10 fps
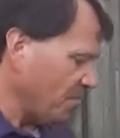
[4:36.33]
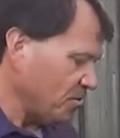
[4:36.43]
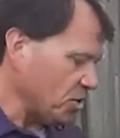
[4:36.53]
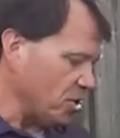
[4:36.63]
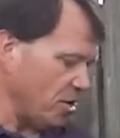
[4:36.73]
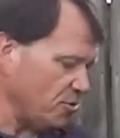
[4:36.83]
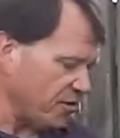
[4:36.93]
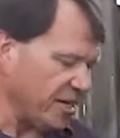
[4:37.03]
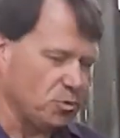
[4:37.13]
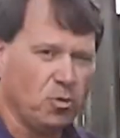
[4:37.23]
So the other
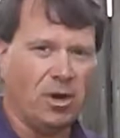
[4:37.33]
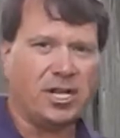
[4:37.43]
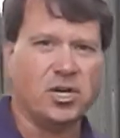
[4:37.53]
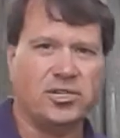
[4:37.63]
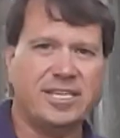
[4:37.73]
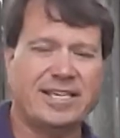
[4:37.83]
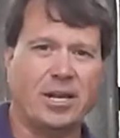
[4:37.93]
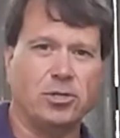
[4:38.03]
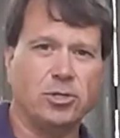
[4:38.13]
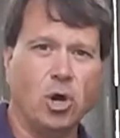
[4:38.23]
thing is we want to cook this at
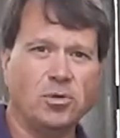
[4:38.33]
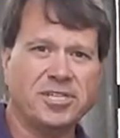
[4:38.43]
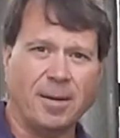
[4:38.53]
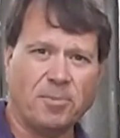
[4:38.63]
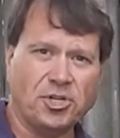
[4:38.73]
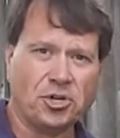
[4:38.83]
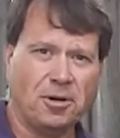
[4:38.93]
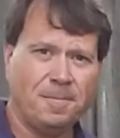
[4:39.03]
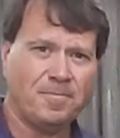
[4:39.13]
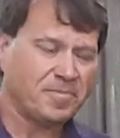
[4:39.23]
a low temperature.